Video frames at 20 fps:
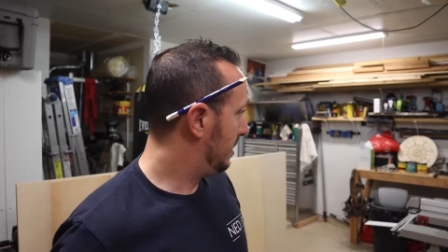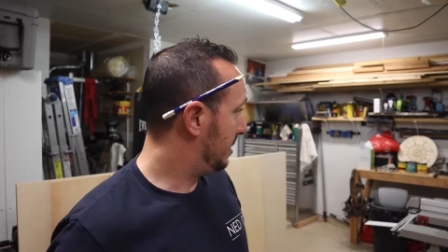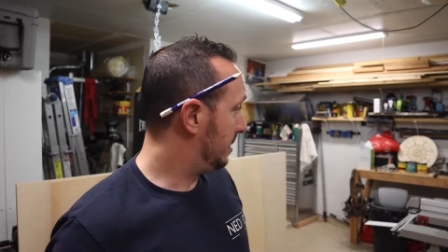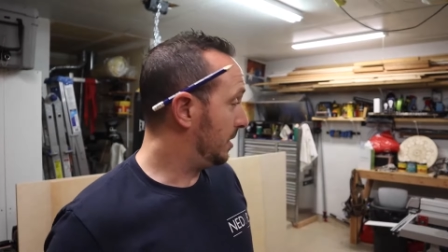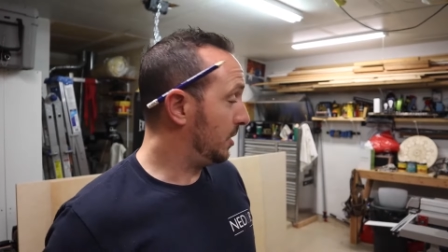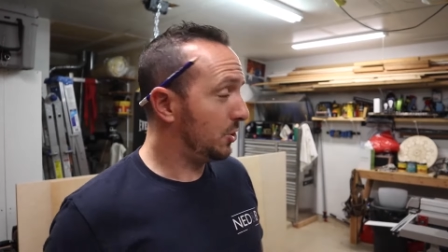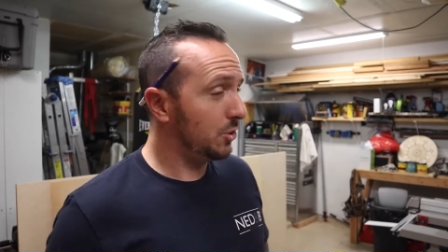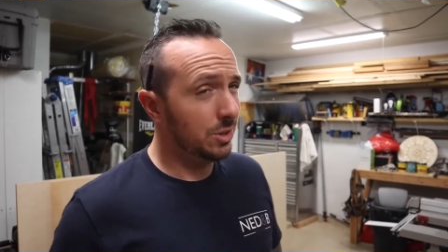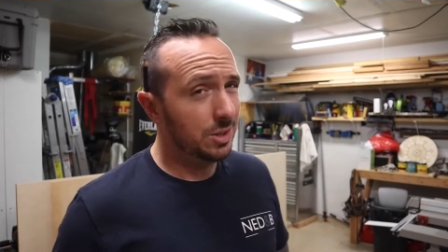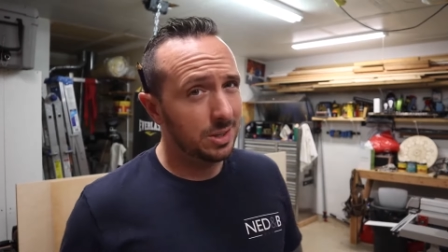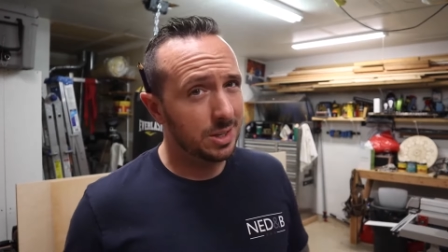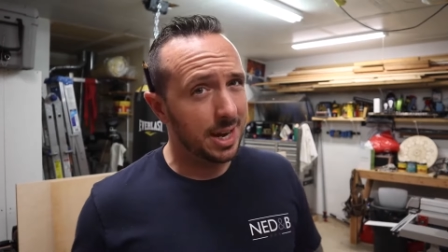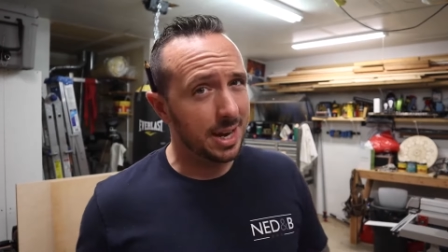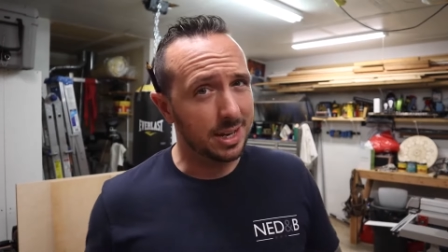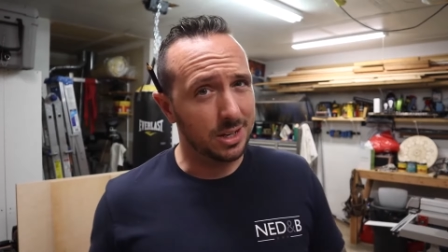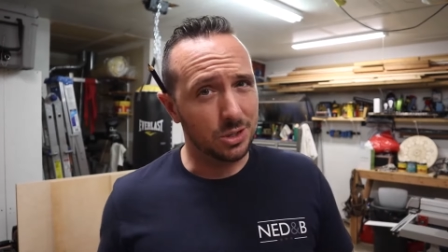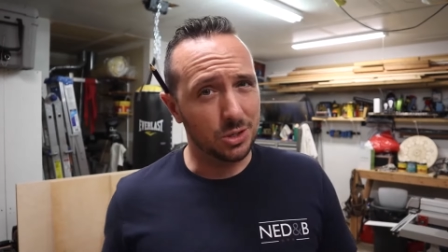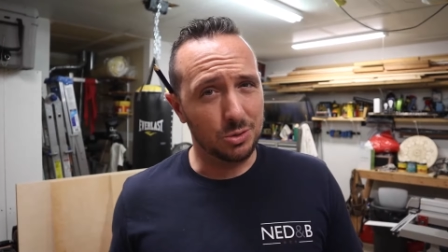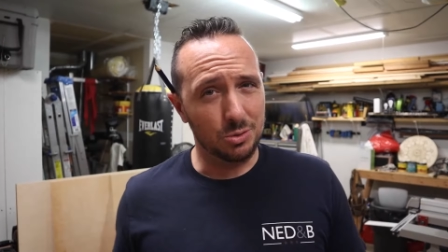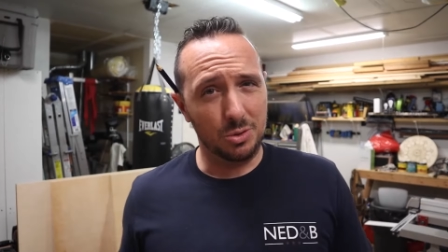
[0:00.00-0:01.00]
This shouldn't
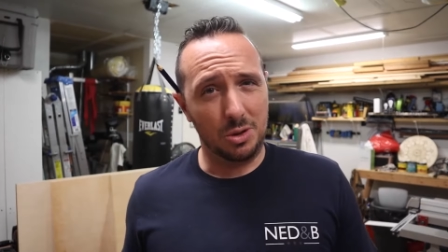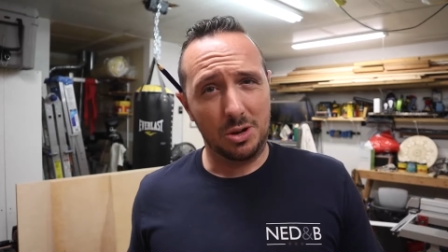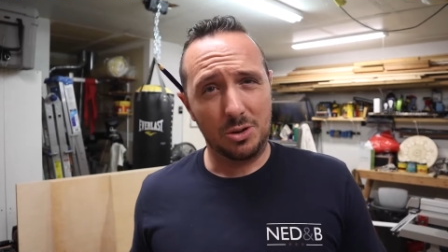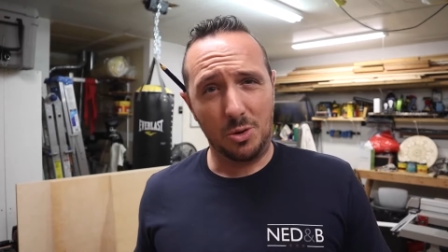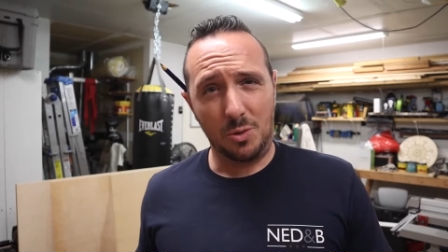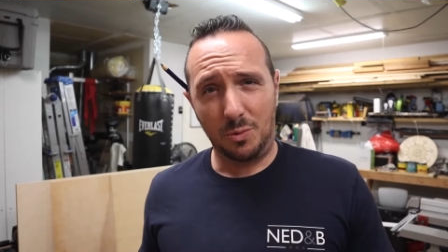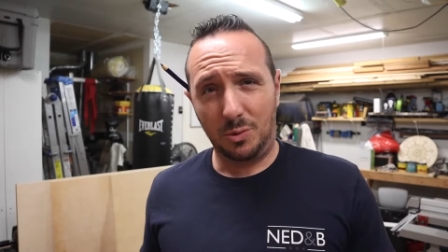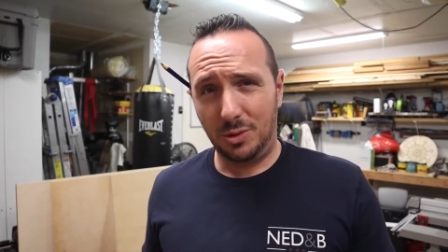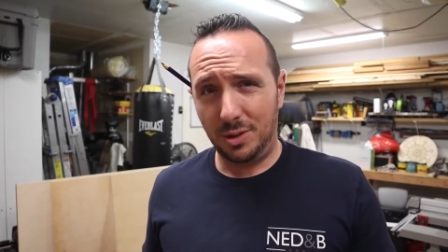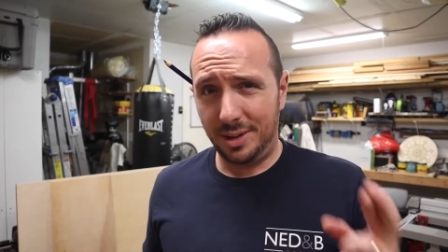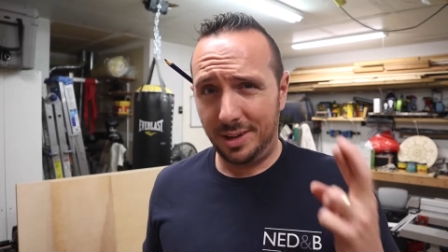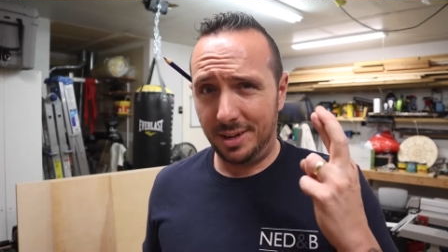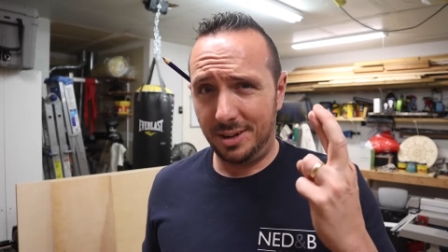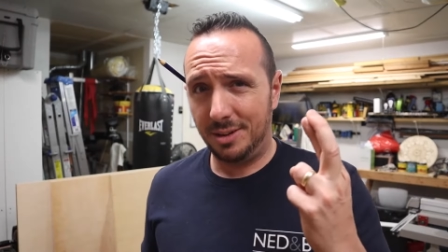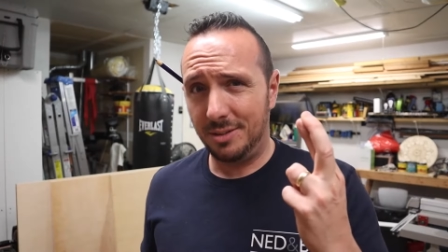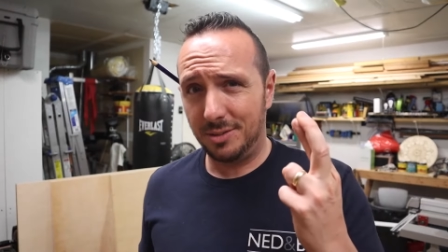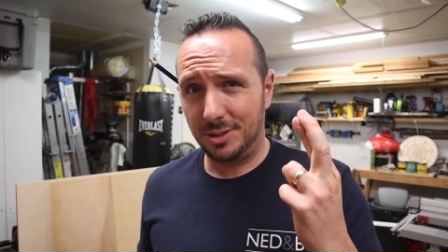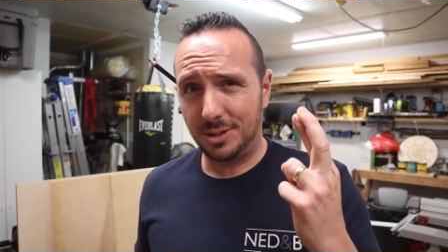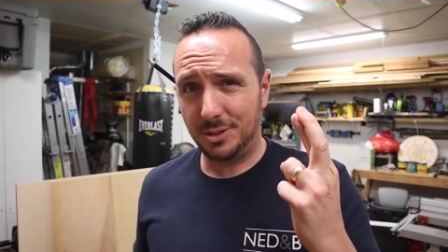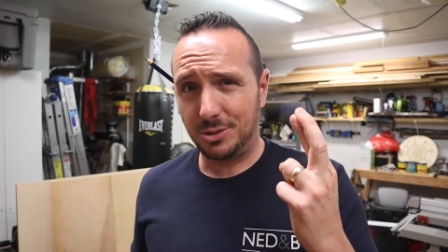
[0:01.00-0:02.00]
take us too long, hopefully.
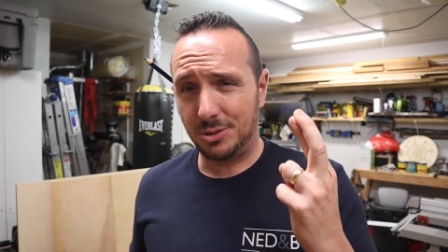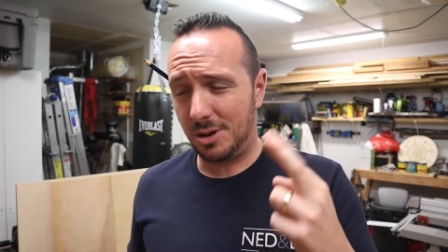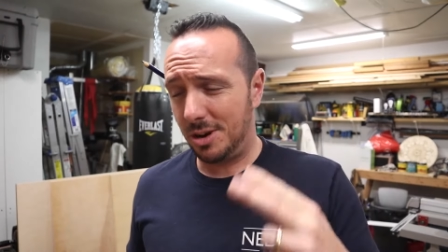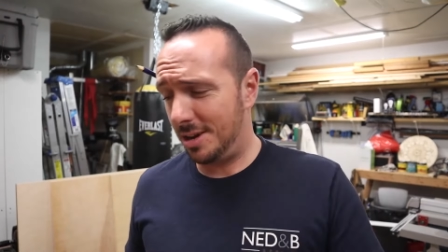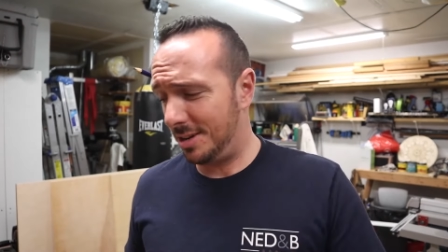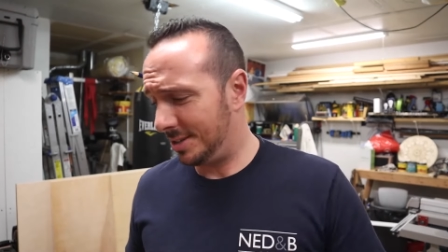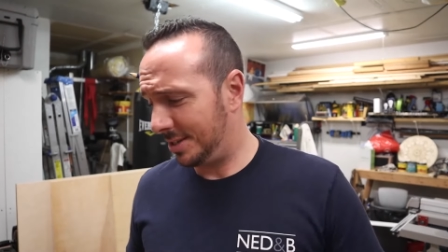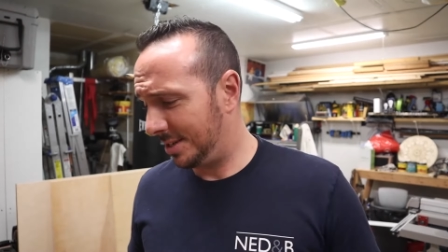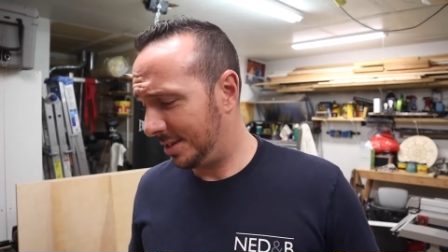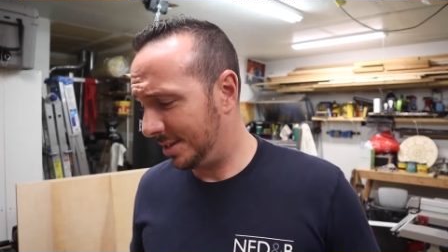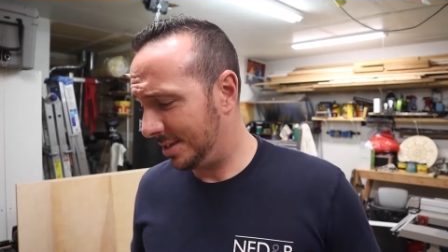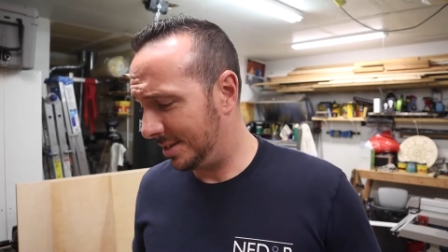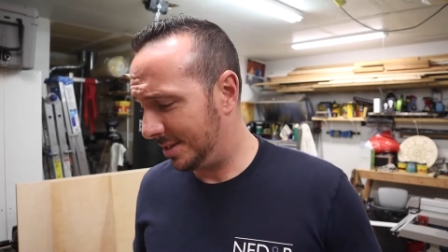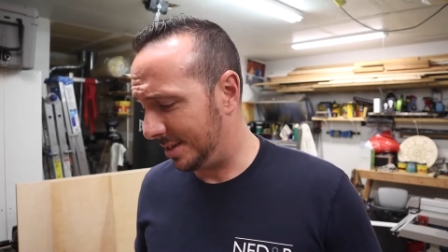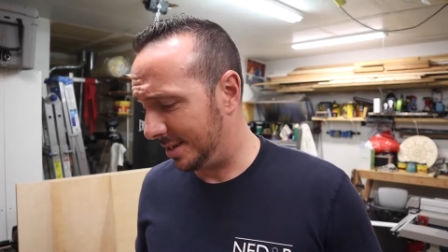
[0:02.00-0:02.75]
Fingers crossed.